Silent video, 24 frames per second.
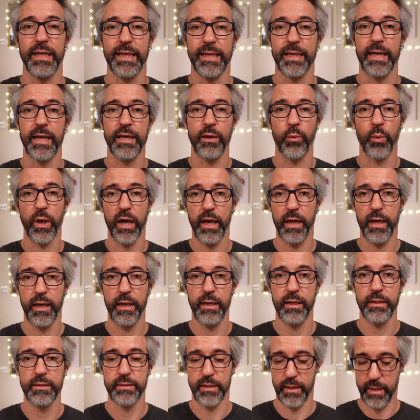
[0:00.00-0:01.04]
in any
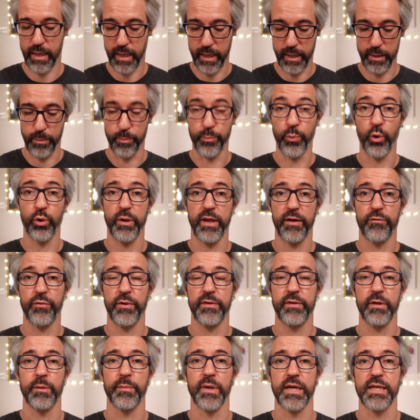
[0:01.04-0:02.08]
ways, I bought
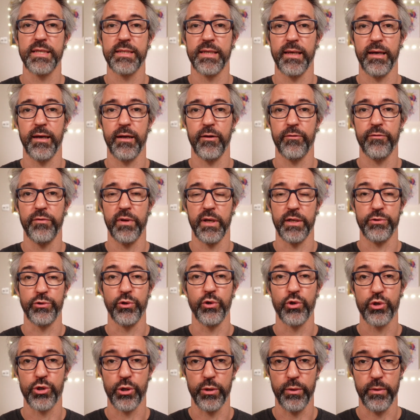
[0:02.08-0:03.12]
everything myself as
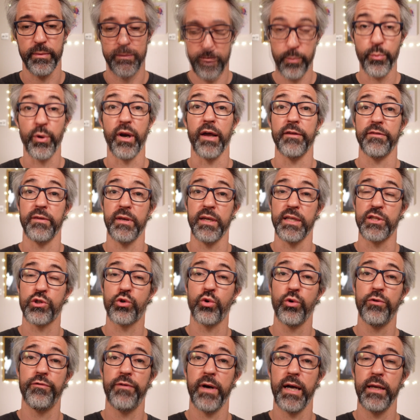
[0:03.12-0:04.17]
usual, but I think it's
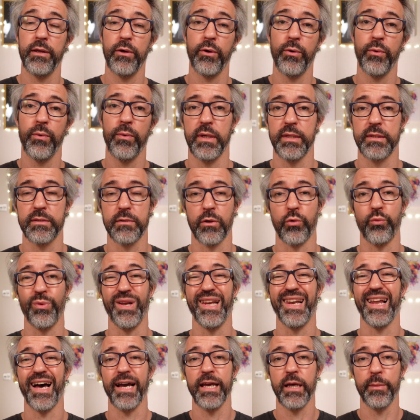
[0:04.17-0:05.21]
good value, it's a
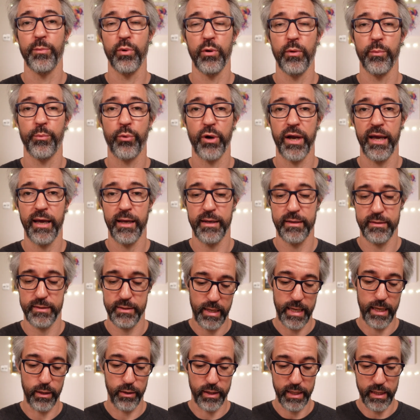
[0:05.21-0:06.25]
reliable brand,
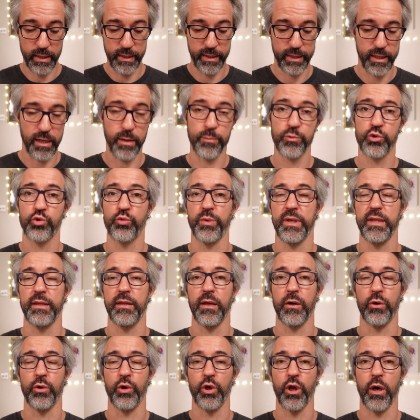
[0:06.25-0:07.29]
and again it comes with
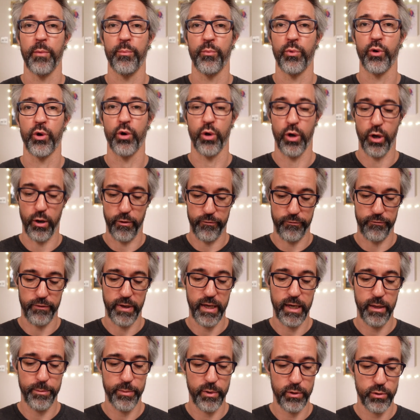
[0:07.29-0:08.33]
a number of
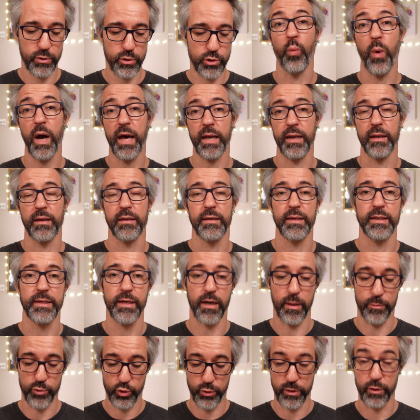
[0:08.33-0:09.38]
elements. One, it
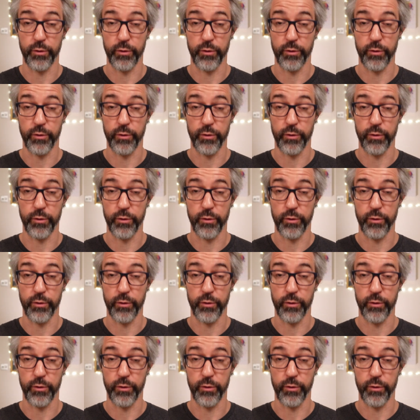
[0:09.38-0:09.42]
comes with